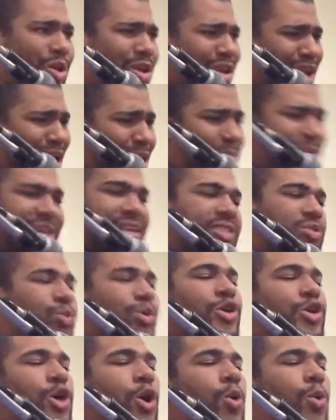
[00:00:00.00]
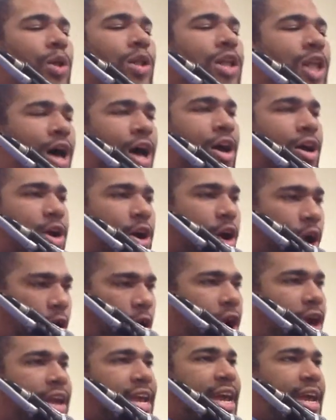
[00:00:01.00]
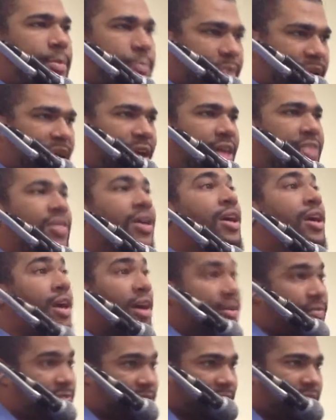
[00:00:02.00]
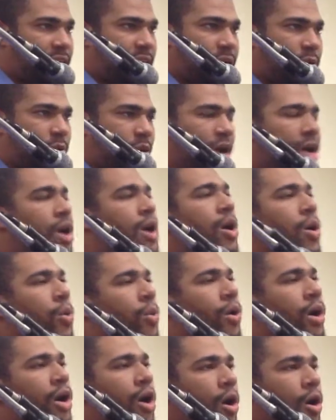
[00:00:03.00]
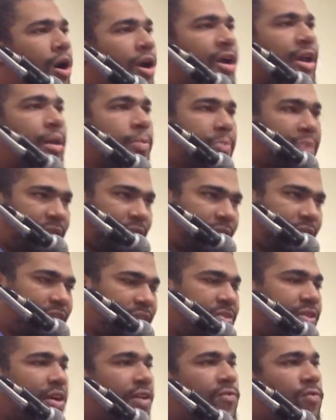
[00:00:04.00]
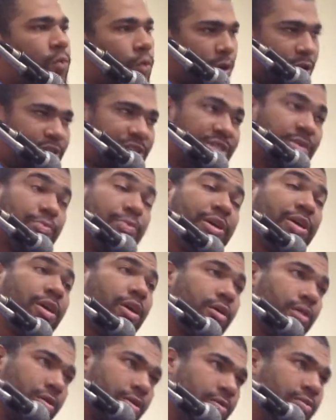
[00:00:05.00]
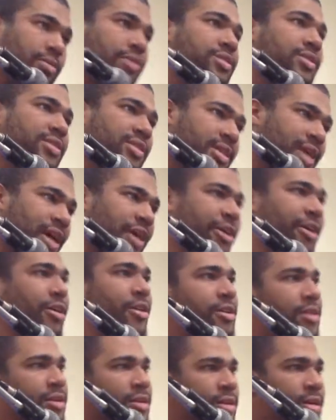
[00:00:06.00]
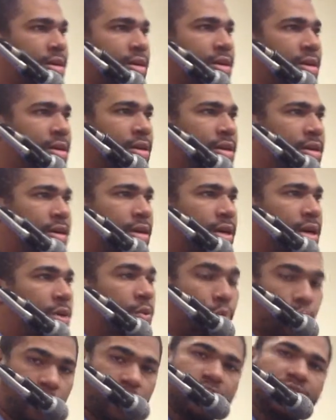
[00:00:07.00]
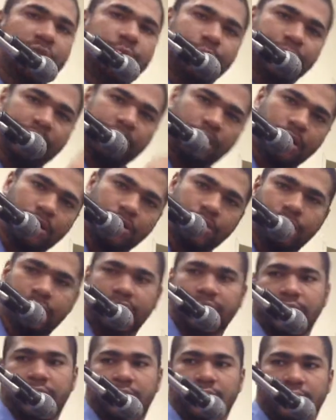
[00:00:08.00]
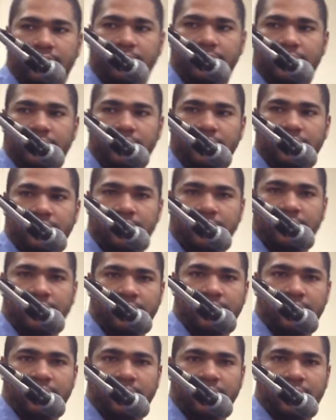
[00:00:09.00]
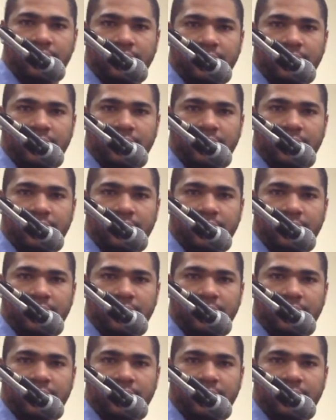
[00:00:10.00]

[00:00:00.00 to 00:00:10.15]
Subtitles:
Allah, because we're no longer on a path of taqwa. We're on a path of worshiping our own desires. That's right. And worshiping our own ego. Yes.